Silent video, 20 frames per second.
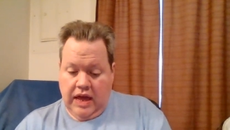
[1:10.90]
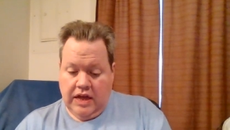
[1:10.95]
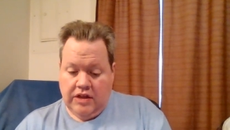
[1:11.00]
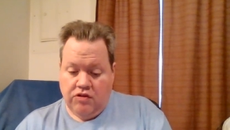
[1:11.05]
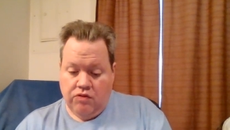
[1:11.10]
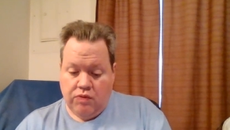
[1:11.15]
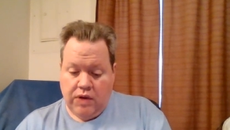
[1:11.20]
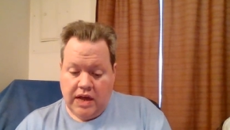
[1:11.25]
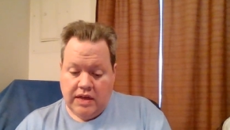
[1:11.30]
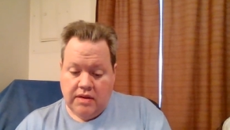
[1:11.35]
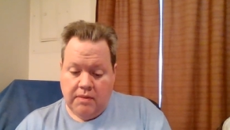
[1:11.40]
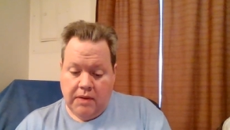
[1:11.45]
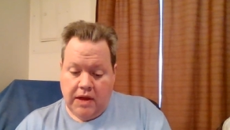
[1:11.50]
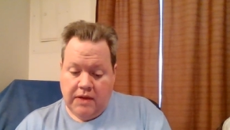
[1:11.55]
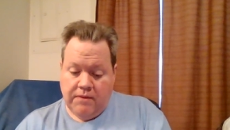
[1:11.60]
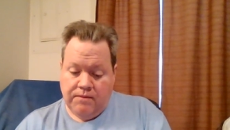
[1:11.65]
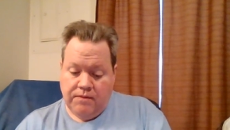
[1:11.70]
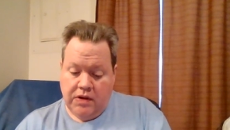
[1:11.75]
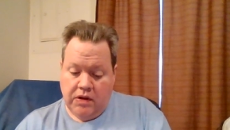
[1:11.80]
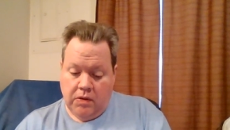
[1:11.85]
And directed
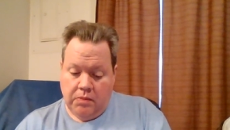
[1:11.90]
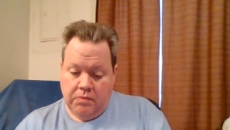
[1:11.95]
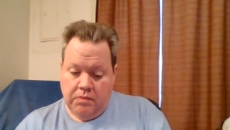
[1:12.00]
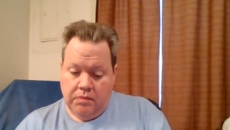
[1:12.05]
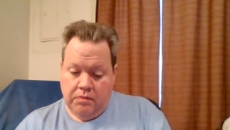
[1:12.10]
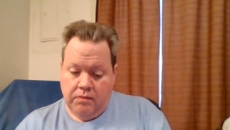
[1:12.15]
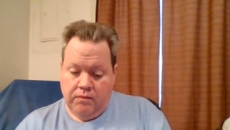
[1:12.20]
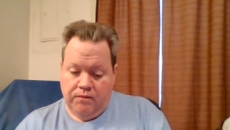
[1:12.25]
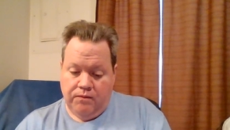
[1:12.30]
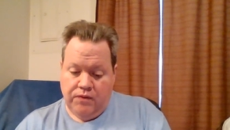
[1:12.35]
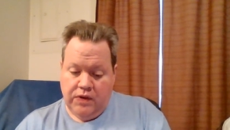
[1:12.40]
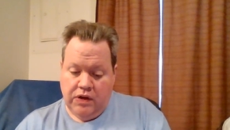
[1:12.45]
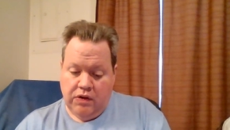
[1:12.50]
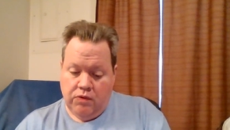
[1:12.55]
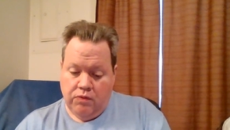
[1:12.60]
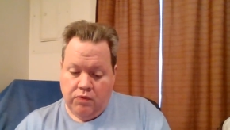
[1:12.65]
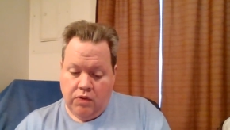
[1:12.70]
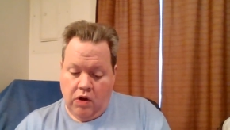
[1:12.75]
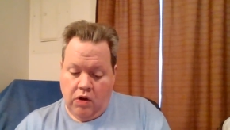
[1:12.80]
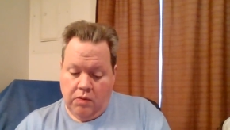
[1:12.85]
by Phil
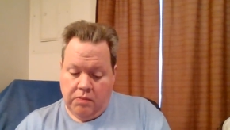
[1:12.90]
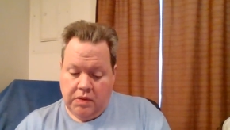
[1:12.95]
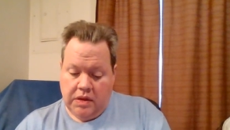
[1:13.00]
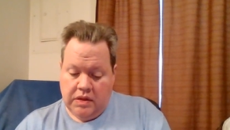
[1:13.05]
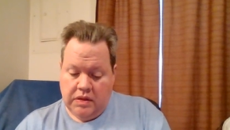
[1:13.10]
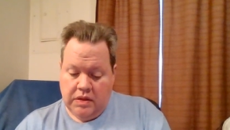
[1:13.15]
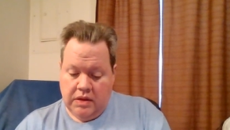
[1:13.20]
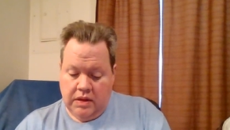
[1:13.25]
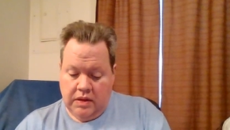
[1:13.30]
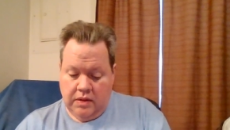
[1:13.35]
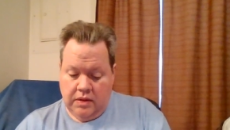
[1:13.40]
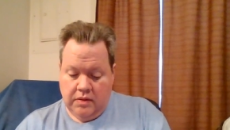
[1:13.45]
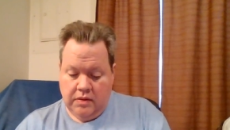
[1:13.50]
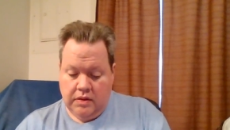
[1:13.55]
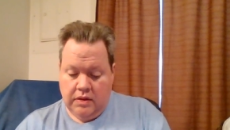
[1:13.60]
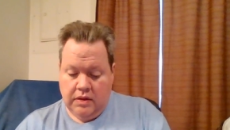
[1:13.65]
Phil Roman.